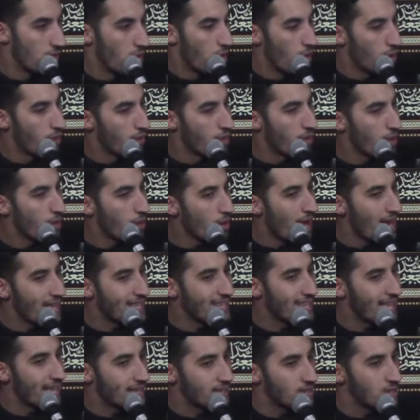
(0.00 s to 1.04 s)
Although
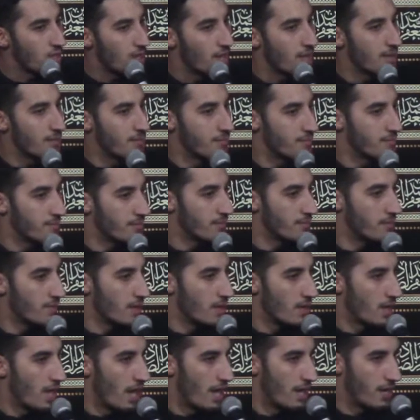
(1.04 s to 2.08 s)
at that time,
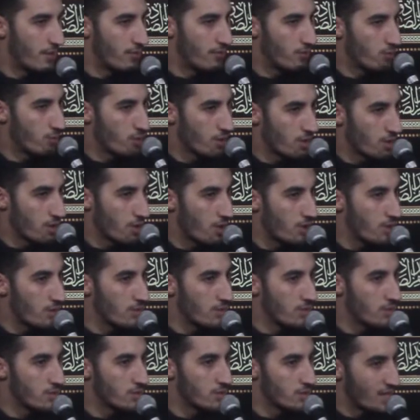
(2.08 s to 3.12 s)
and if you want to
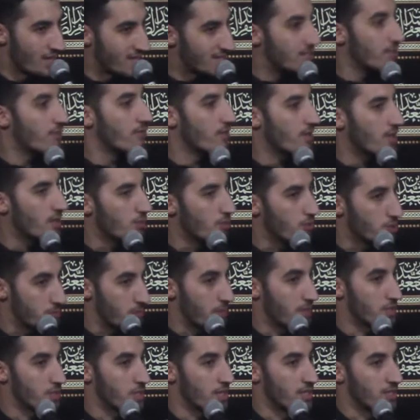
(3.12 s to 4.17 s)
go scientifically, we'll
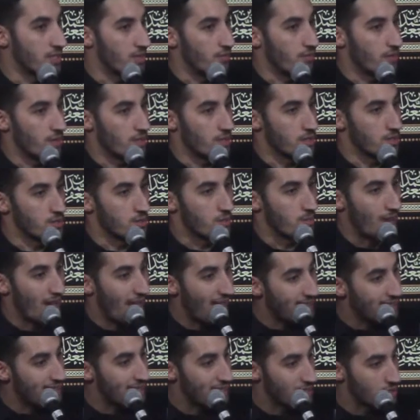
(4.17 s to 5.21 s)
speak scientifically as well, but
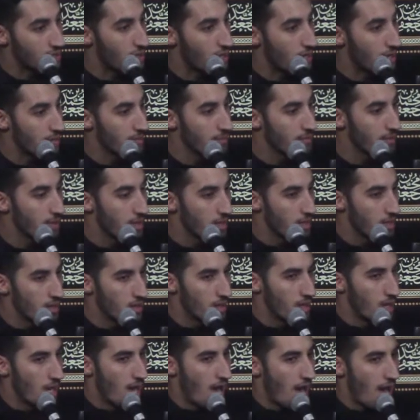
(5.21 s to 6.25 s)
at that time,
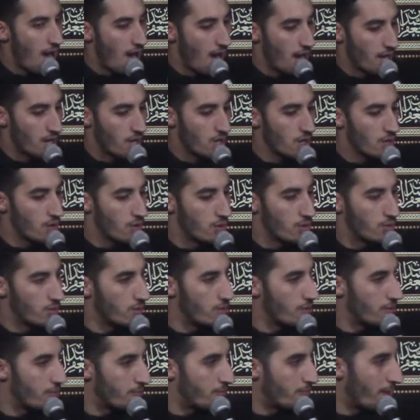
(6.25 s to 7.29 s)
a girl
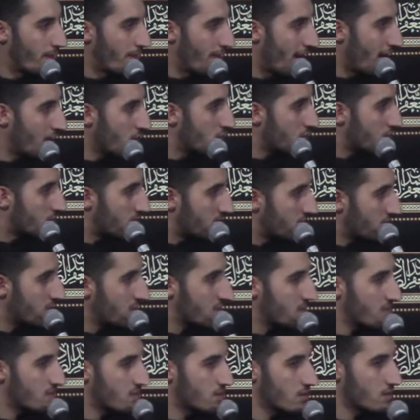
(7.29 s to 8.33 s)
by the age of
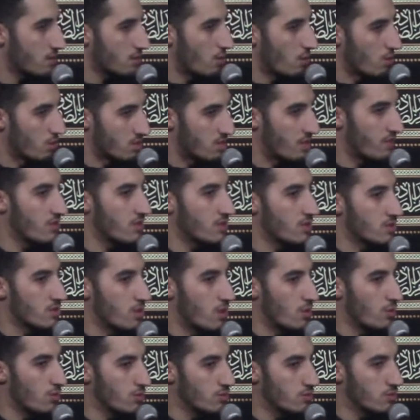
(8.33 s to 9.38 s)
six or seven years
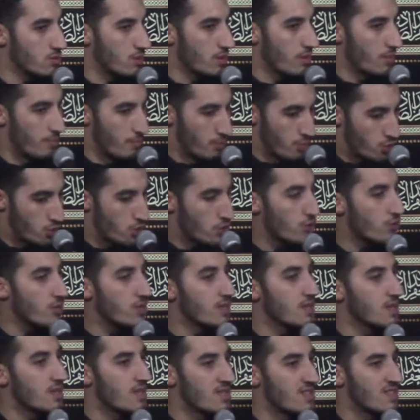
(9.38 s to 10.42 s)
old, maturing
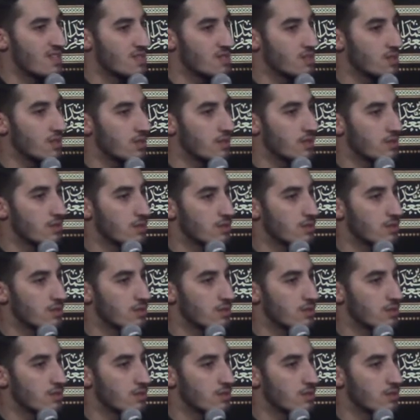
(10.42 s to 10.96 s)
in the desert,